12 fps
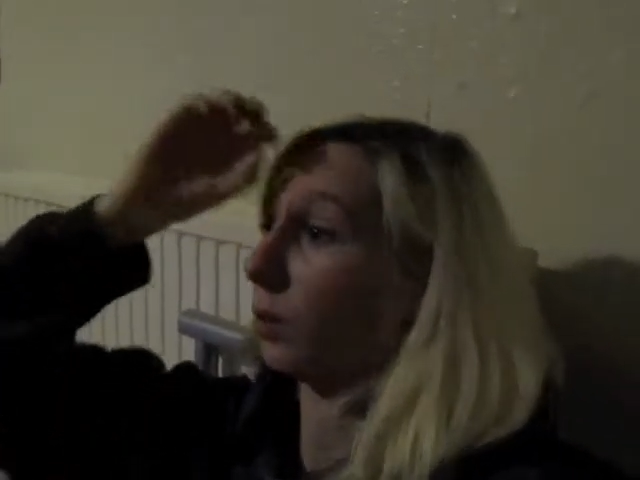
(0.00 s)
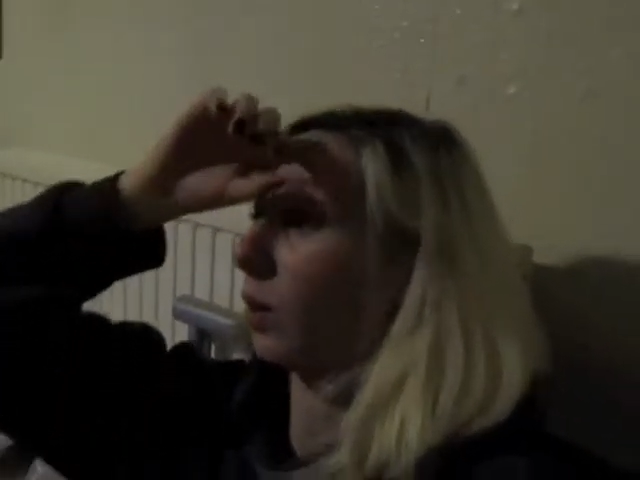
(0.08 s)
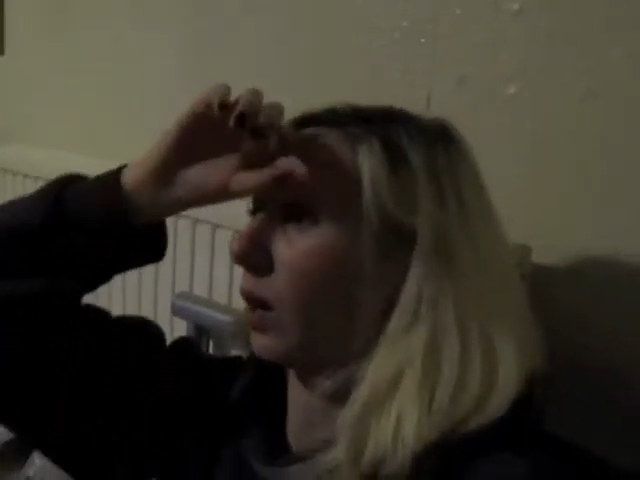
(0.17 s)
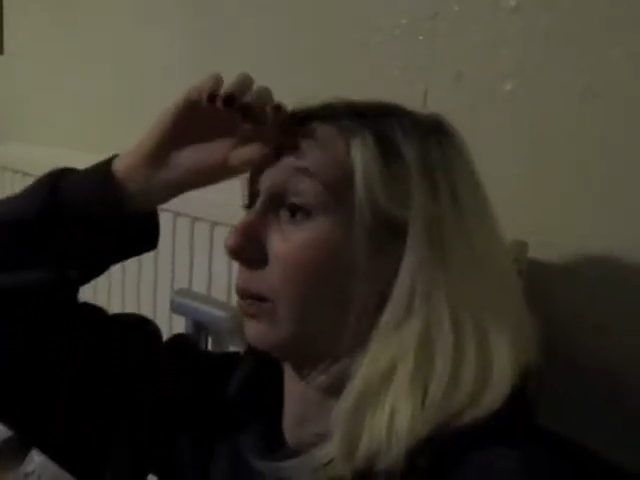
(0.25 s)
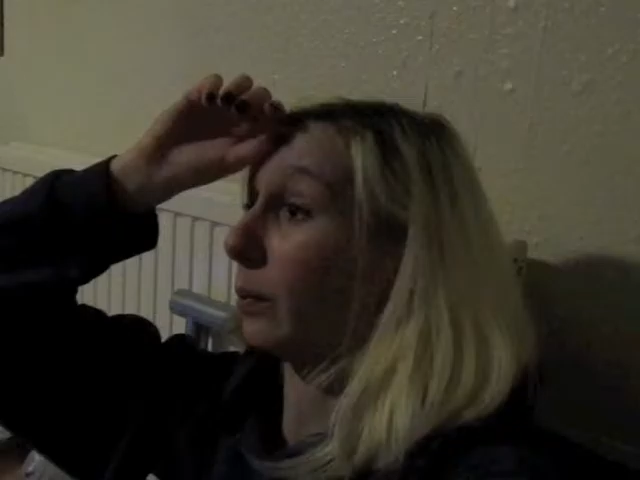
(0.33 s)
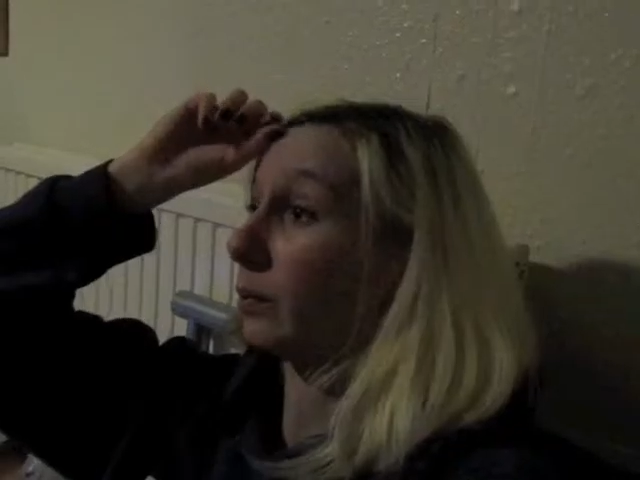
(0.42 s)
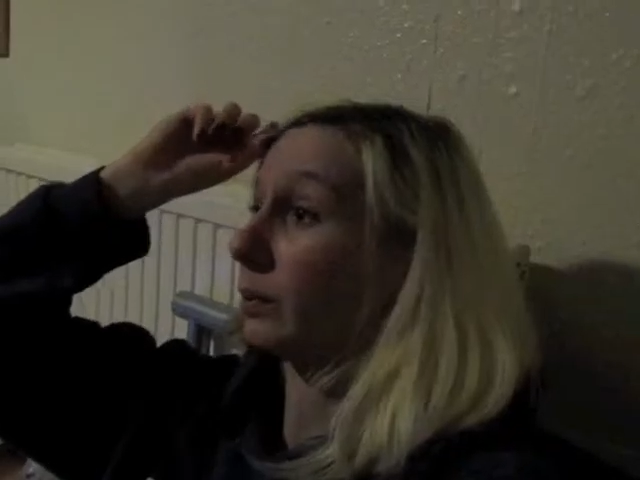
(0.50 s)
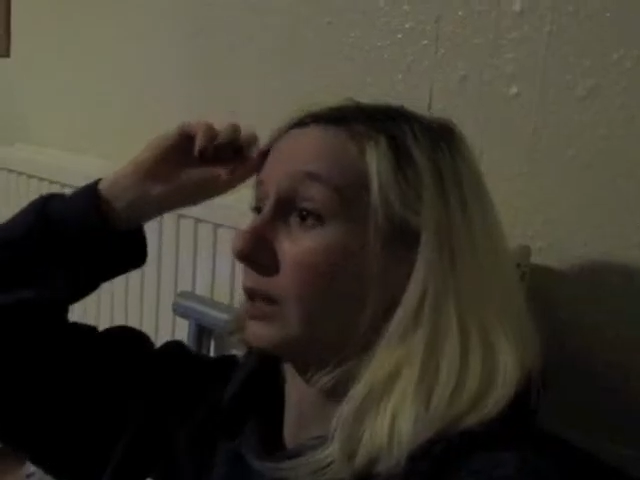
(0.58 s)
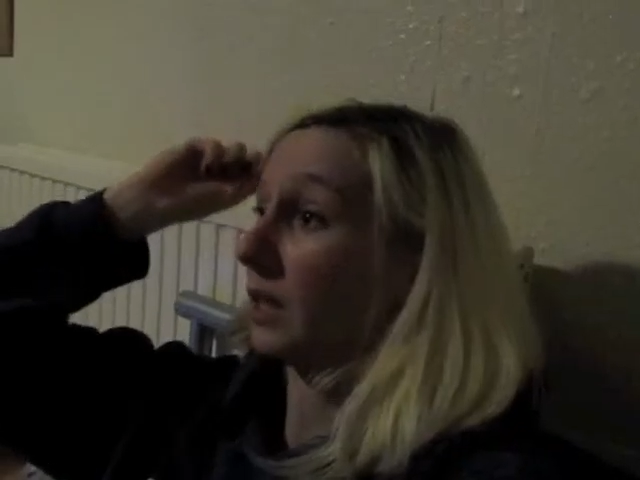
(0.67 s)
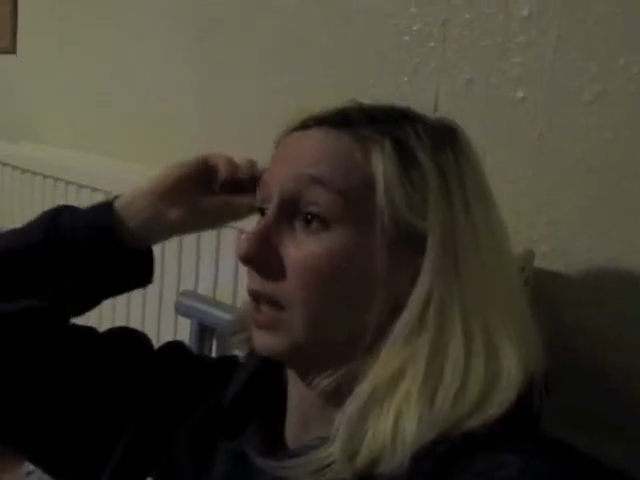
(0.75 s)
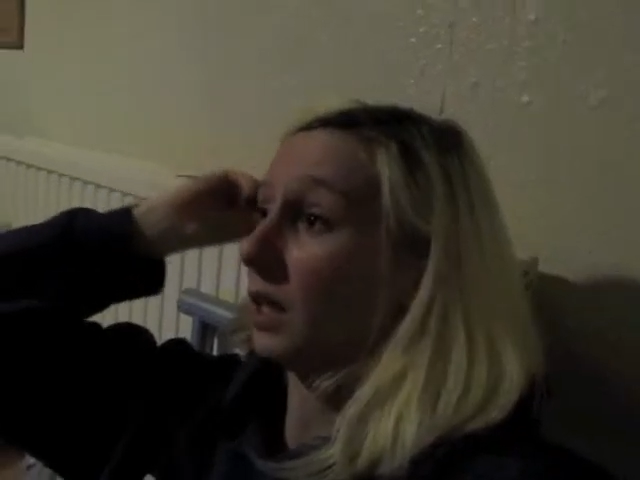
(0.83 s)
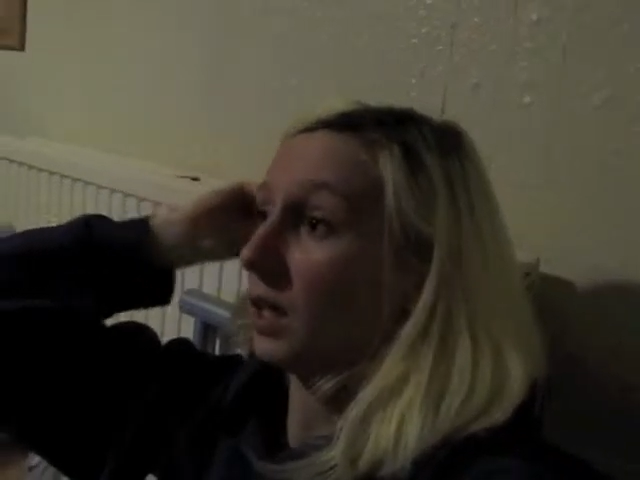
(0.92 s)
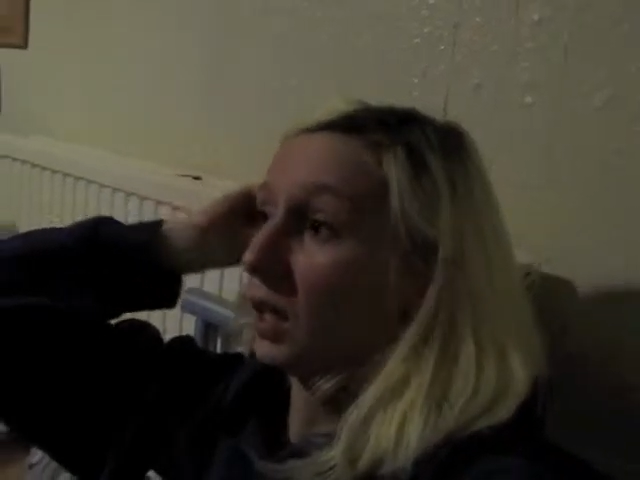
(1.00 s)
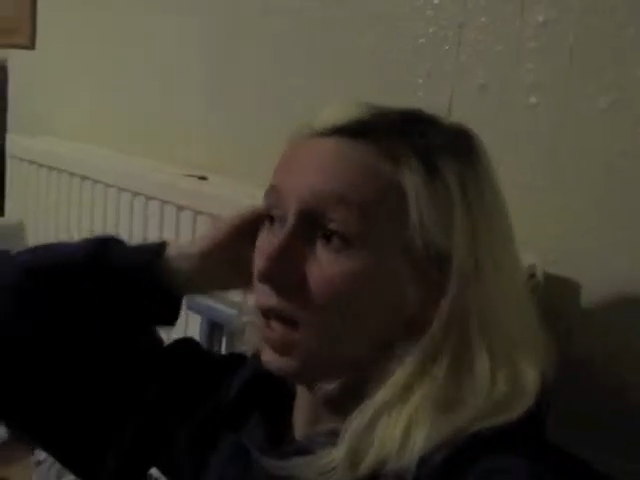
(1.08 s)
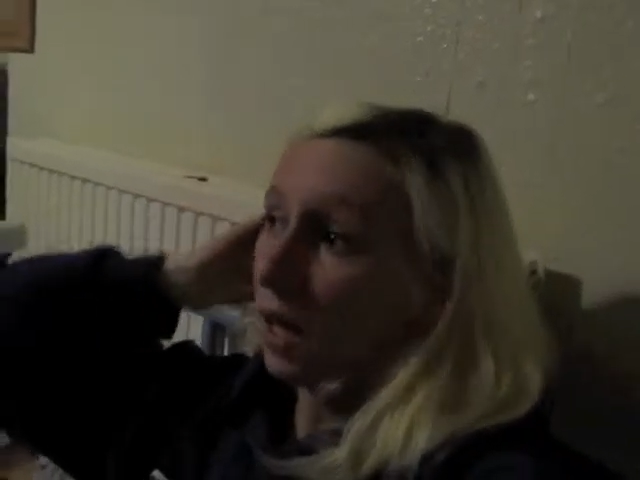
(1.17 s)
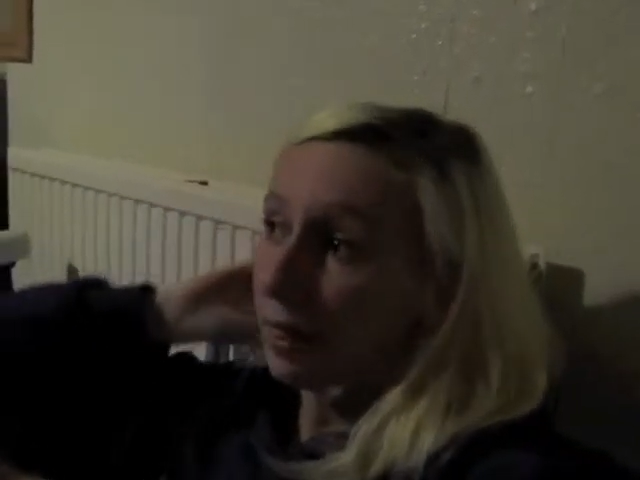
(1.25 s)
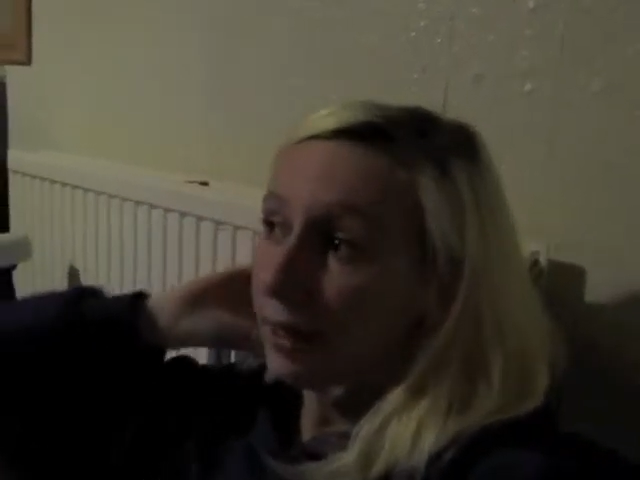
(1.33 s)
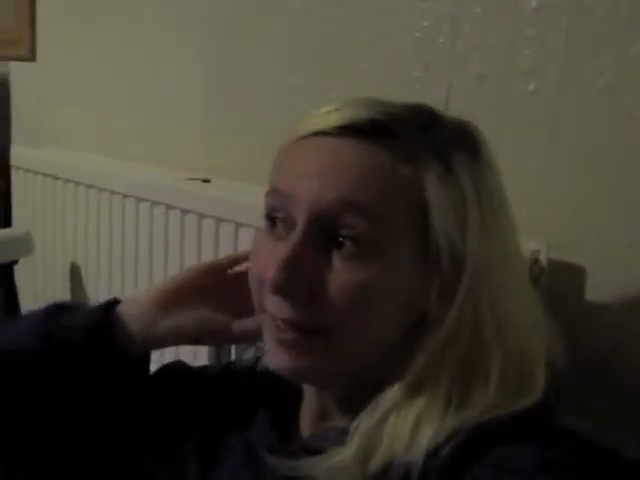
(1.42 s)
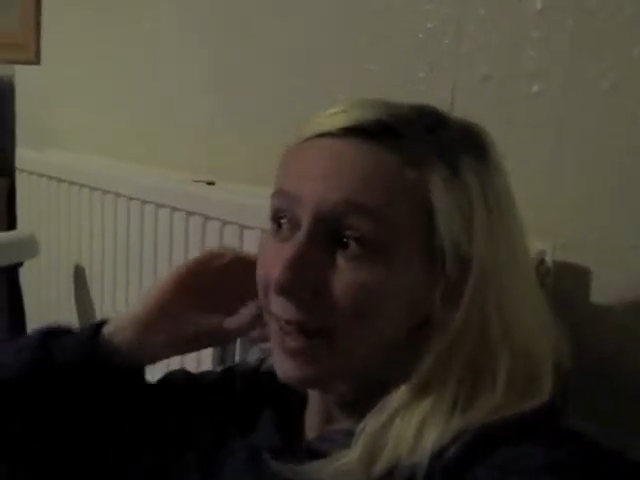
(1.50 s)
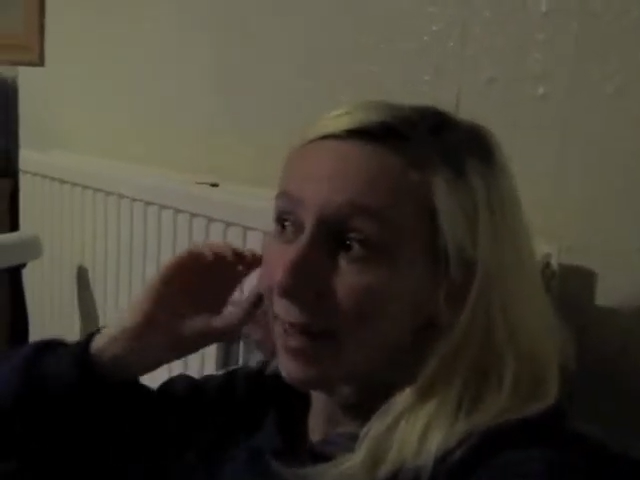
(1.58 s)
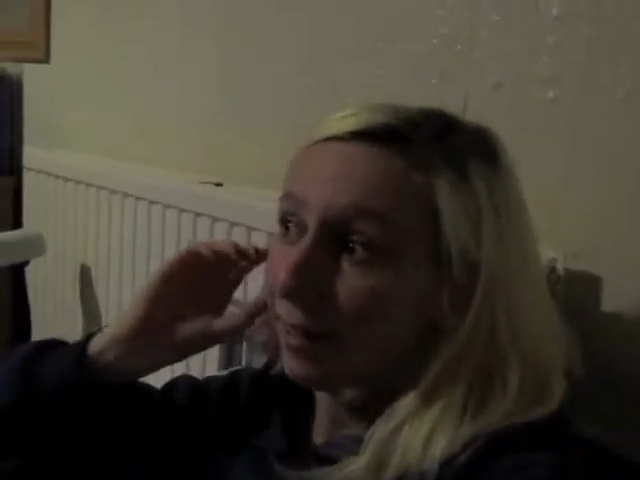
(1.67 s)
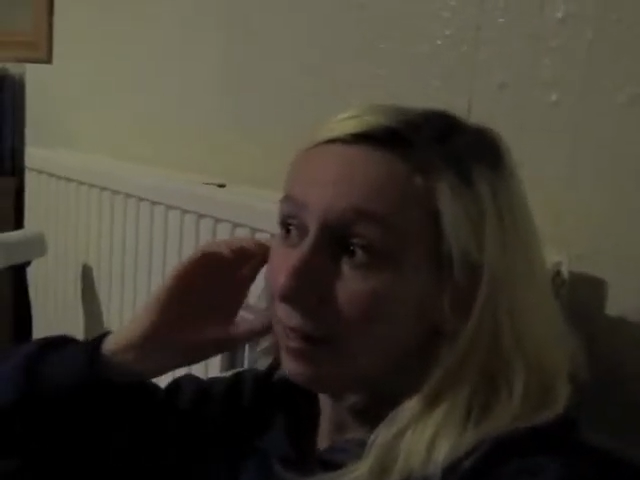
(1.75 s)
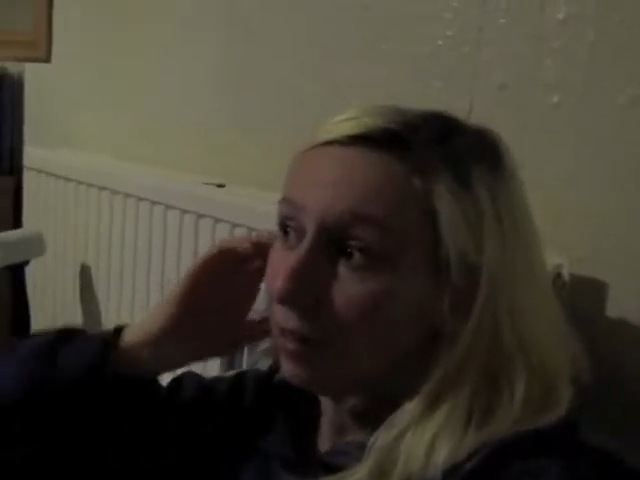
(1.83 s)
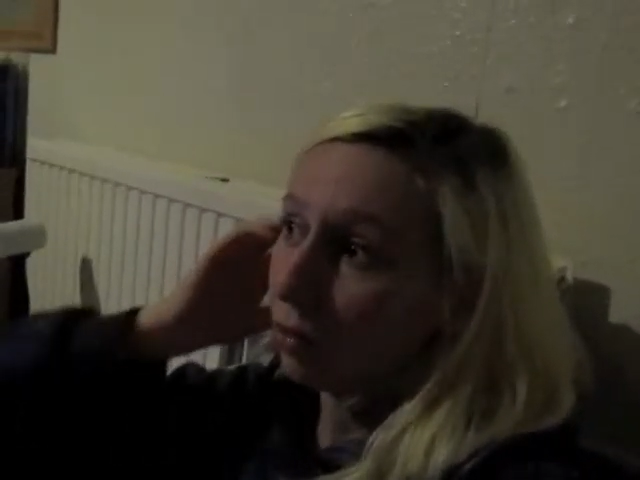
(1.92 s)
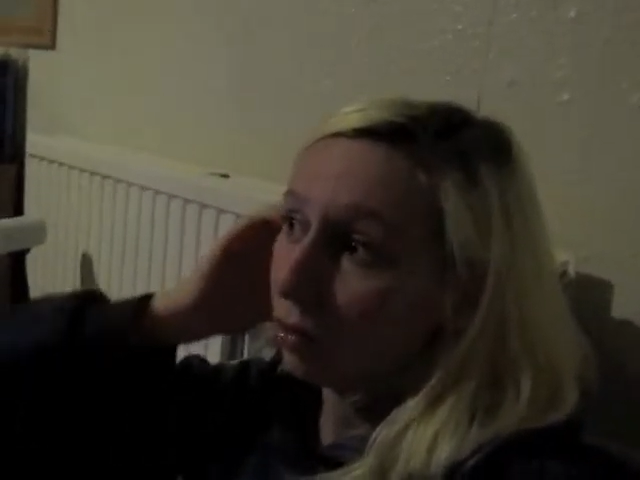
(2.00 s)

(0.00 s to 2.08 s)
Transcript: probably the 10th.